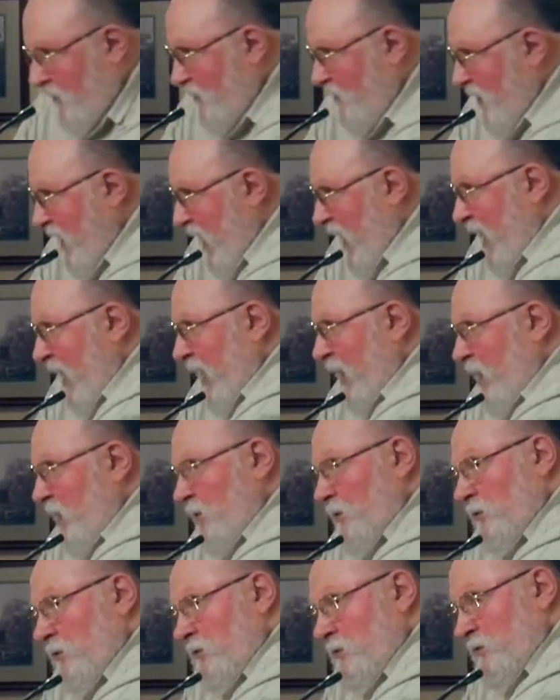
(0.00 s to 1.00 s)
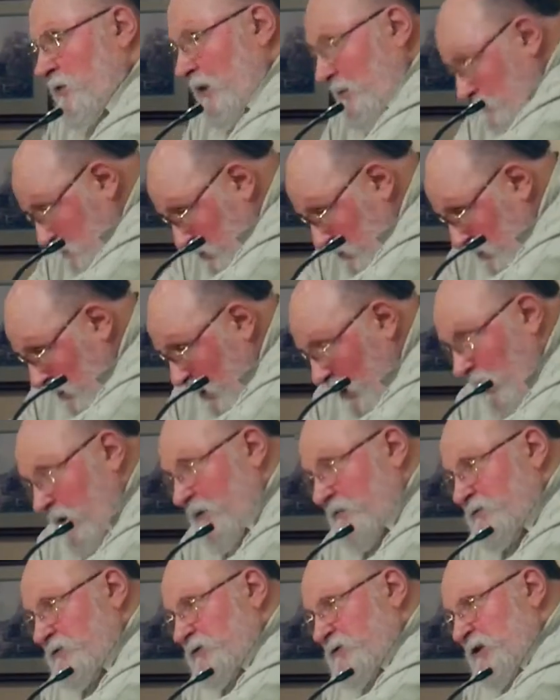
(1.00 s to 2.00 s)
They
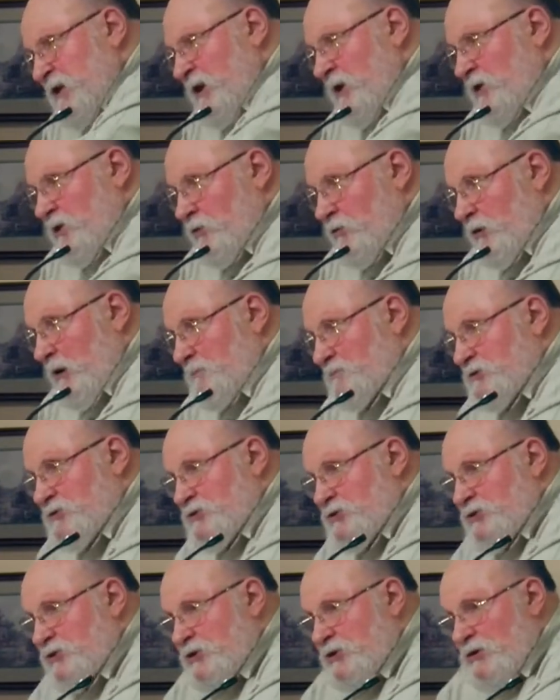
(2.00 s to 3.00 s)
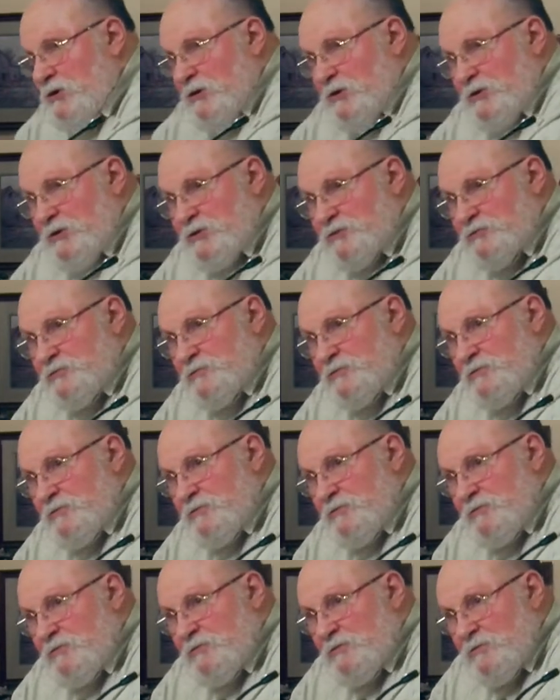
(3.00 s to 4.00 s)
themselves tend to obscure the truth.
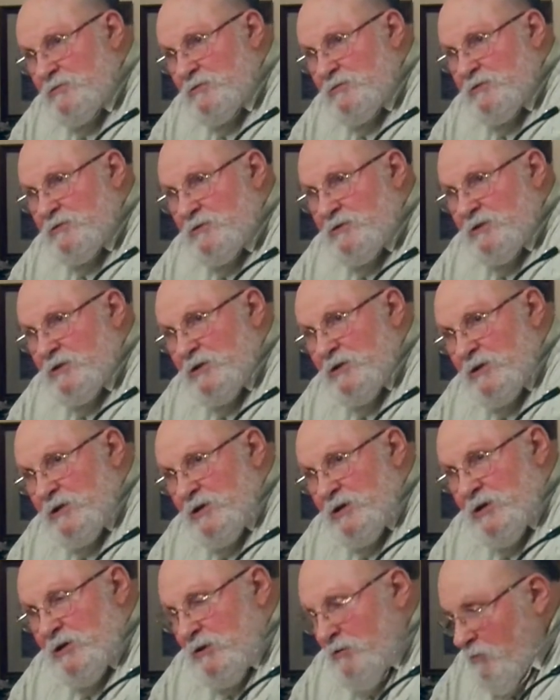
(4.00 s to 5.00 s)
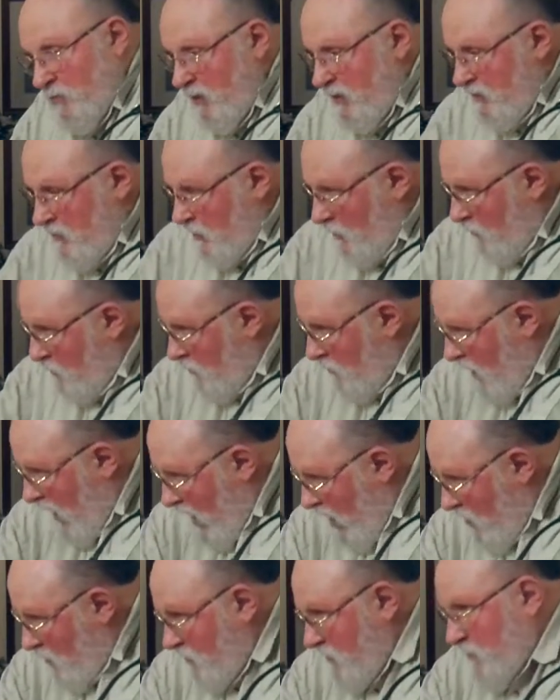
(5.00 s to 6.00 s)
When you're
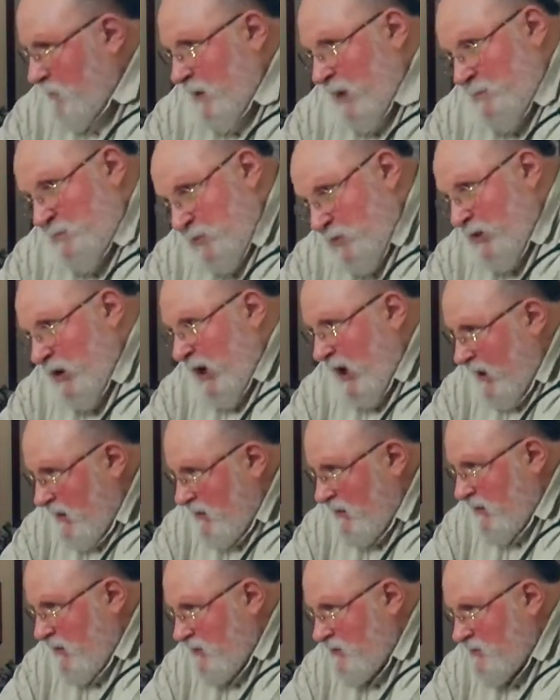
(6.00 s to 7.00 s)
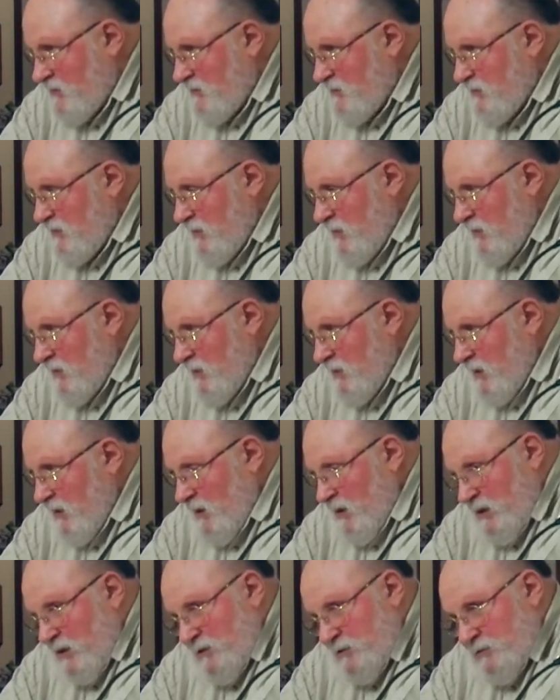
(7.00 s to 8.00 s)
around people like this,
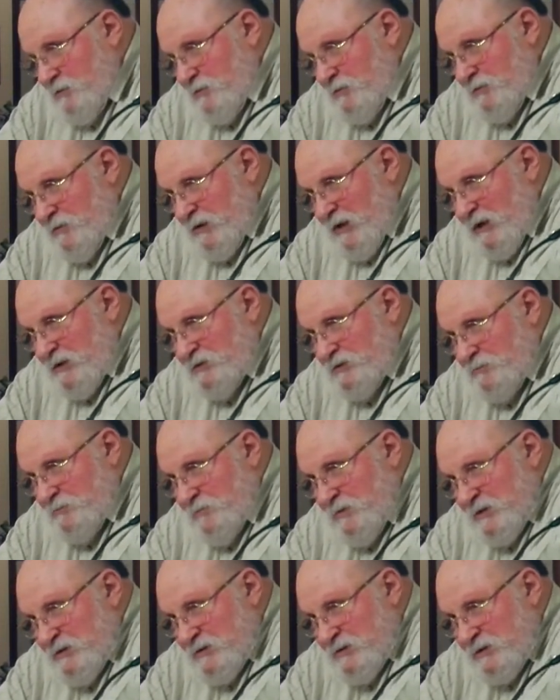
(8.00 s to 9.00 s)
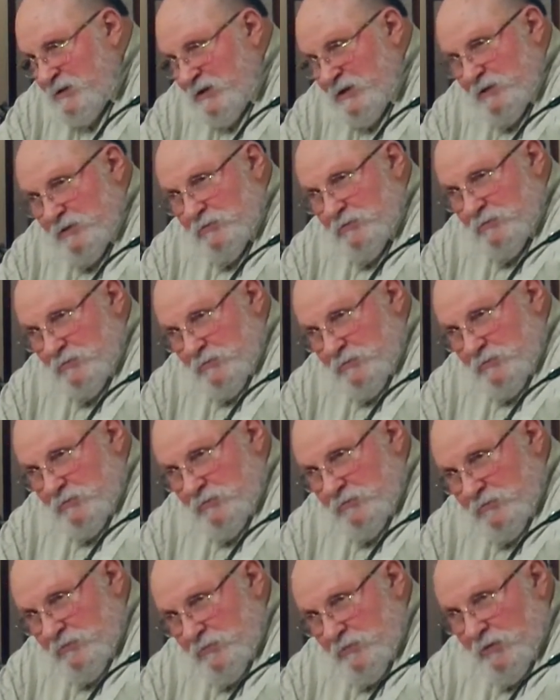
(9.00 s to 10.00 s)
truth gets misty and
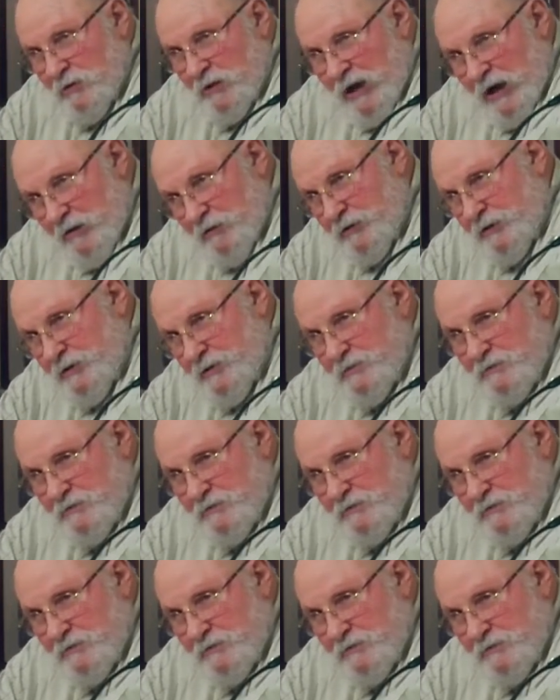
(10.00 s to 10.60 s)
clouded.